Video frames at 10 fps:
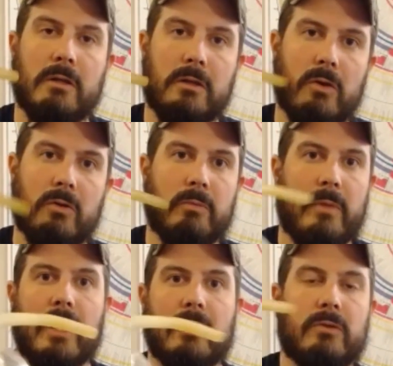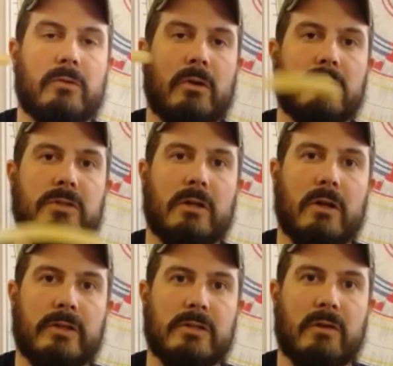Go in the back of the throat, suck
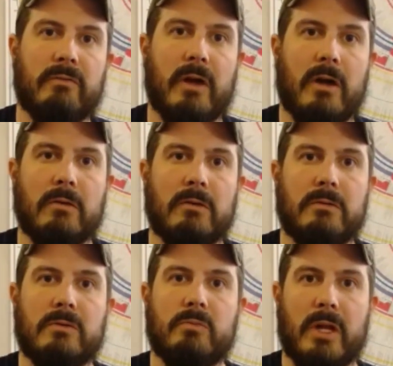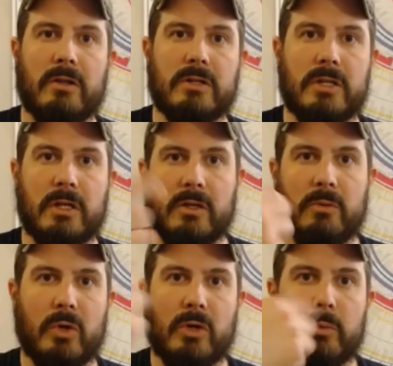all that stuff out. Better than sticking
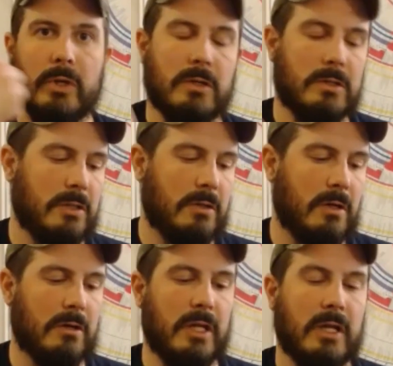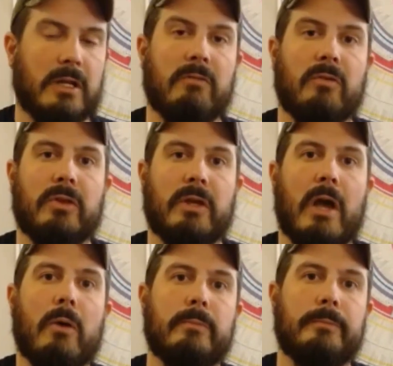your booger pickers in there and digging everything
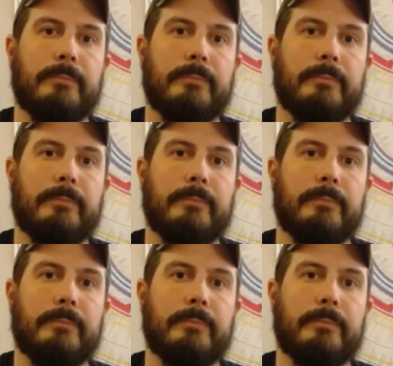out.